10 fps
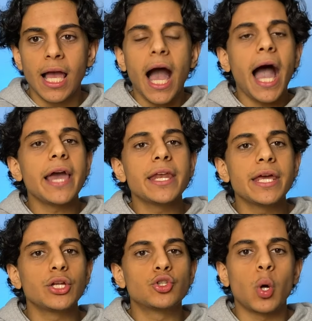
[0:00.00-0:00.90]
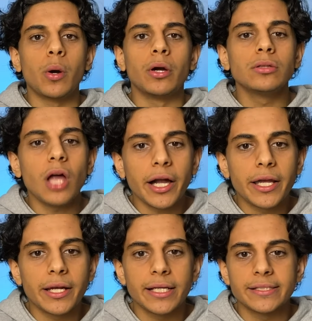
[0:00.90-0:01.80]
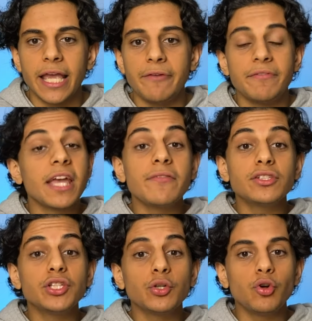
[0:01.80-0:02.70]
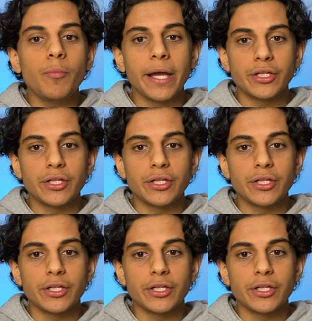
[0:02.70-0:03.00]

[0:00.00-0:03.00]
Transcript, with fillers: Hide it in a drawer, lock it in a safe, give it to your roommate.